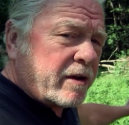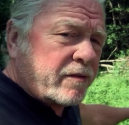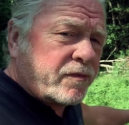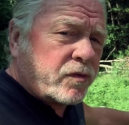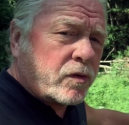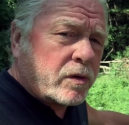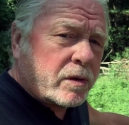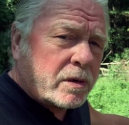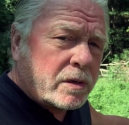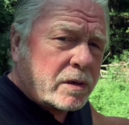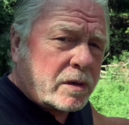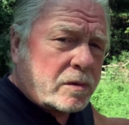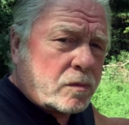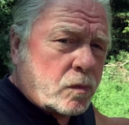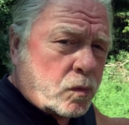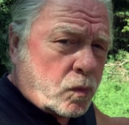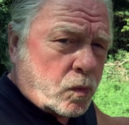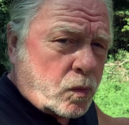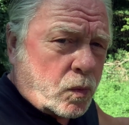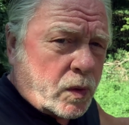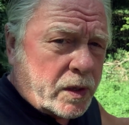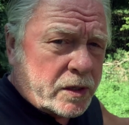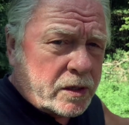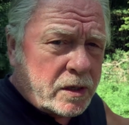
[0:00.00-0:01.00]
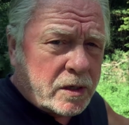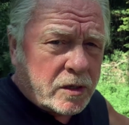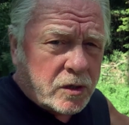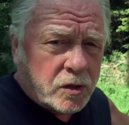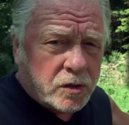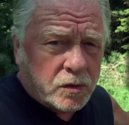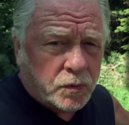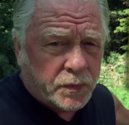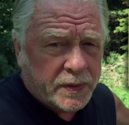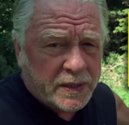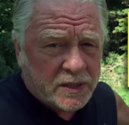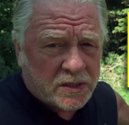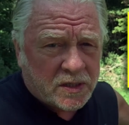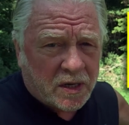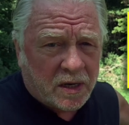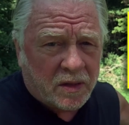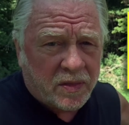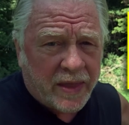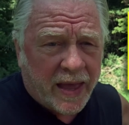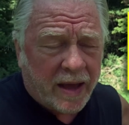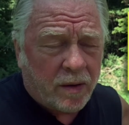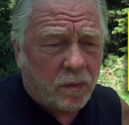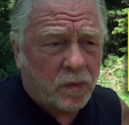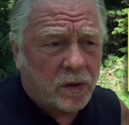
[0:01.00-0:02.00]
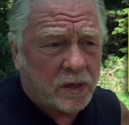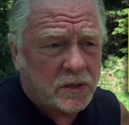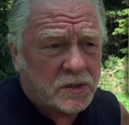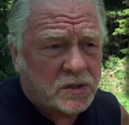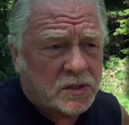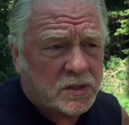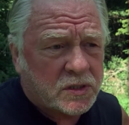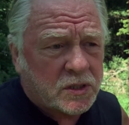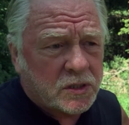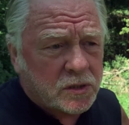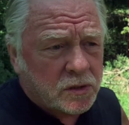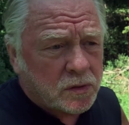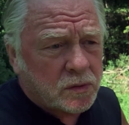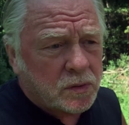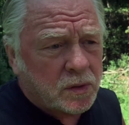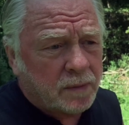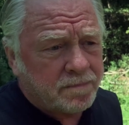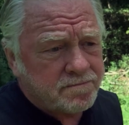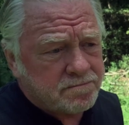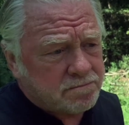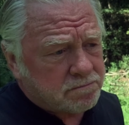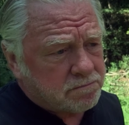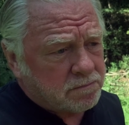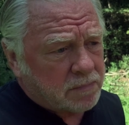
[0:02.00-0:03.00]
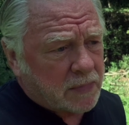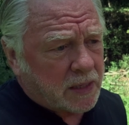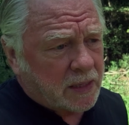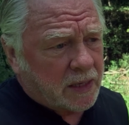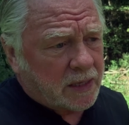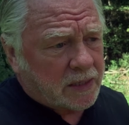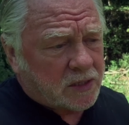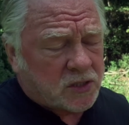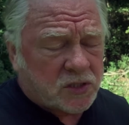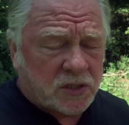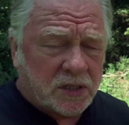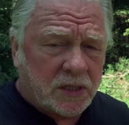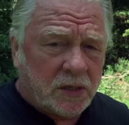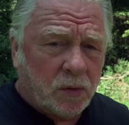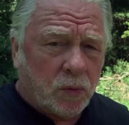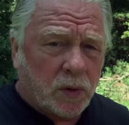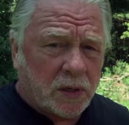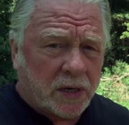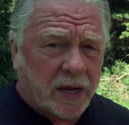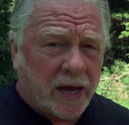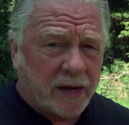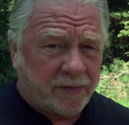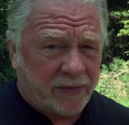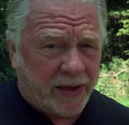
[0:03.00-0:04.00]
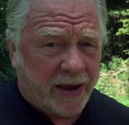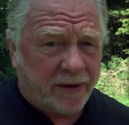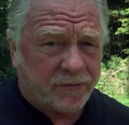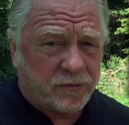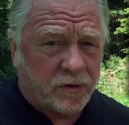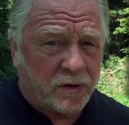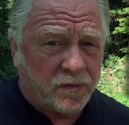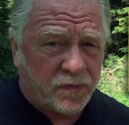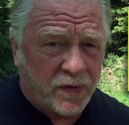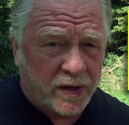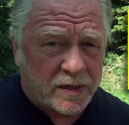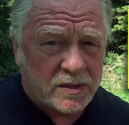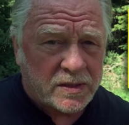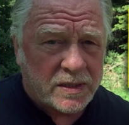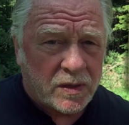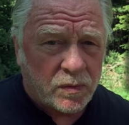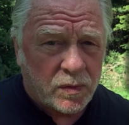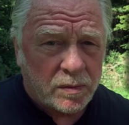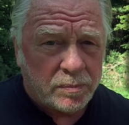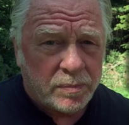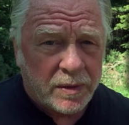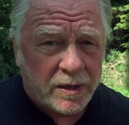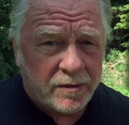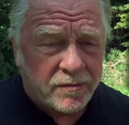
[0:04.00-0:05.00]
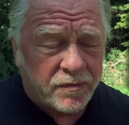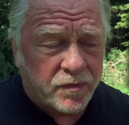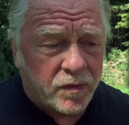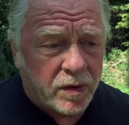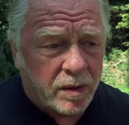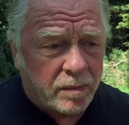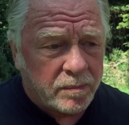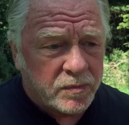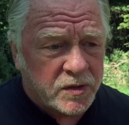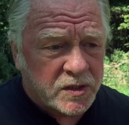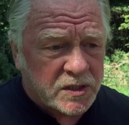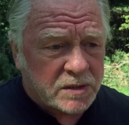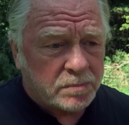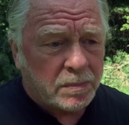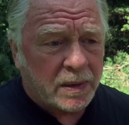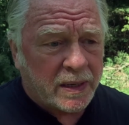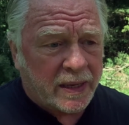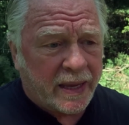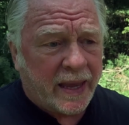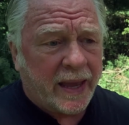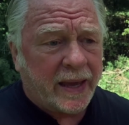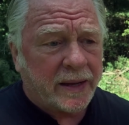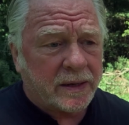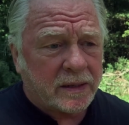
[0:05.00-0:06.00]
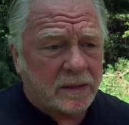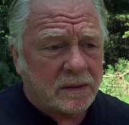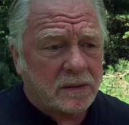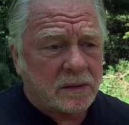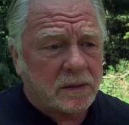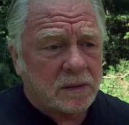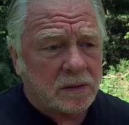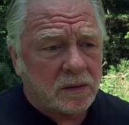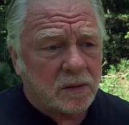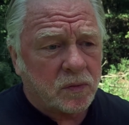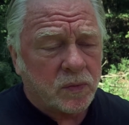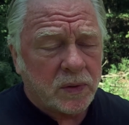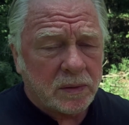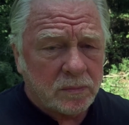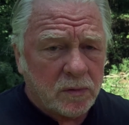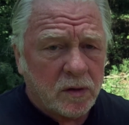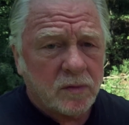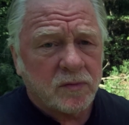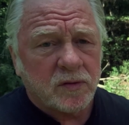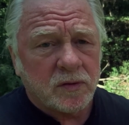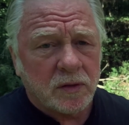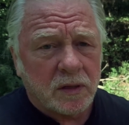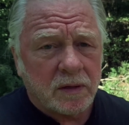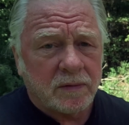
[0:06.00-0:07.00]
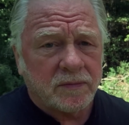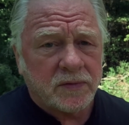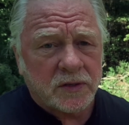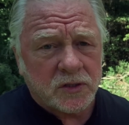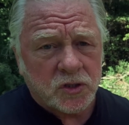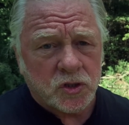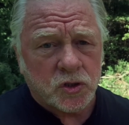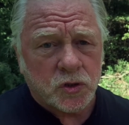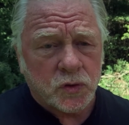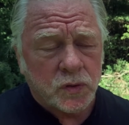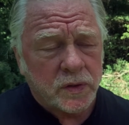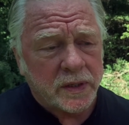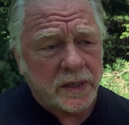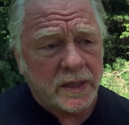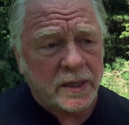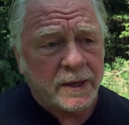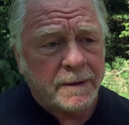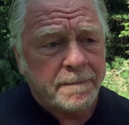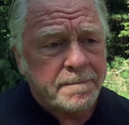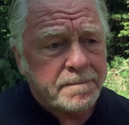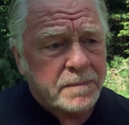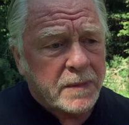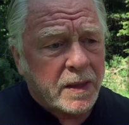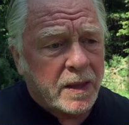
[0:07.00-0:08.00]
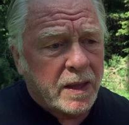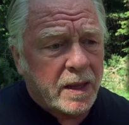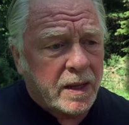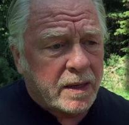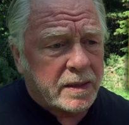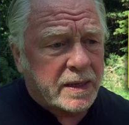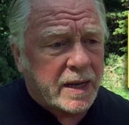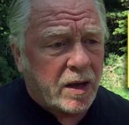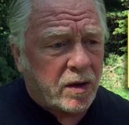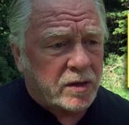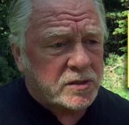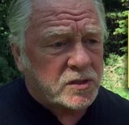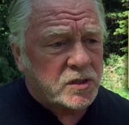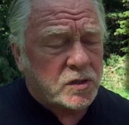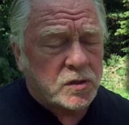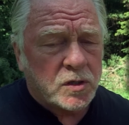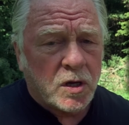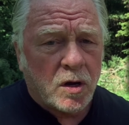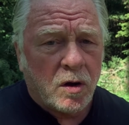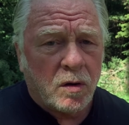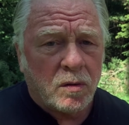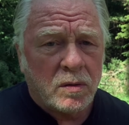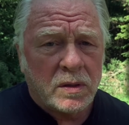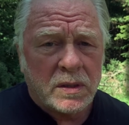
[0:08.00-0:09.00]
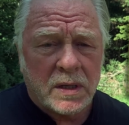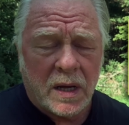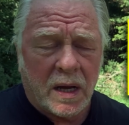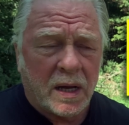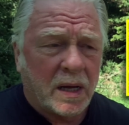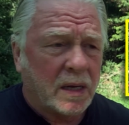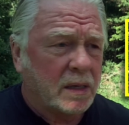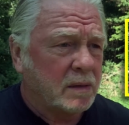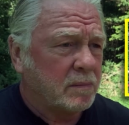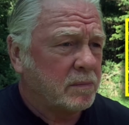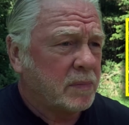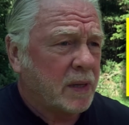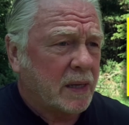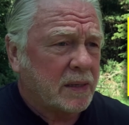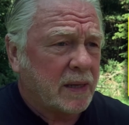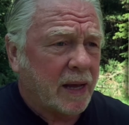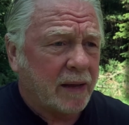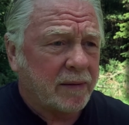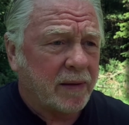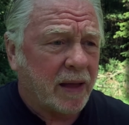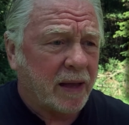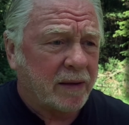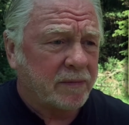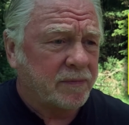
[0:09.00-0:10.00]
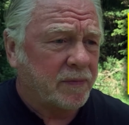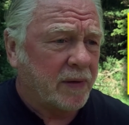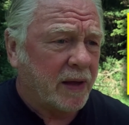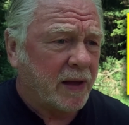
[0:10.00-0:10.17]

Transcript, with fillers: for one good reason, and that was to see what kind of after effects there would be from this mechanical removal of this tree. Now, as you know, um, I,